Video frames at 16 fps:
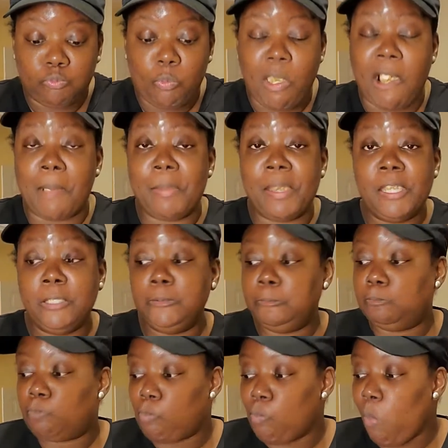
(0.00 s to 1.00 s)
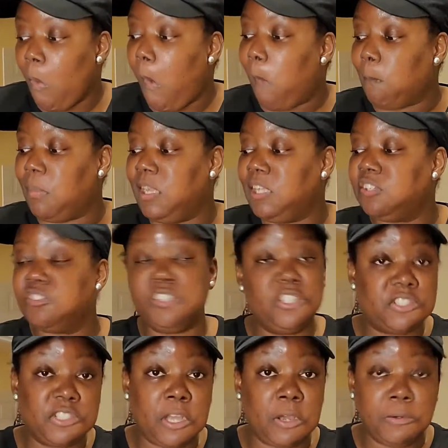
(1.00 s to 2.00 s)
I mean, makes
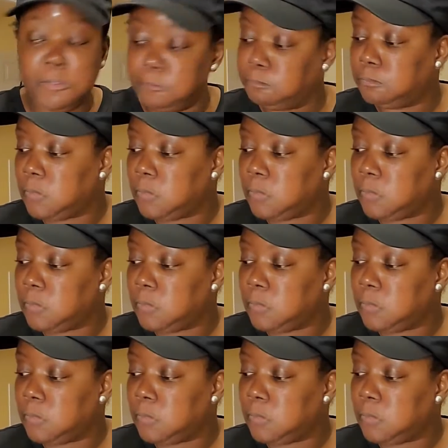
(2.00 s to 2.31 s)
sense, don't it?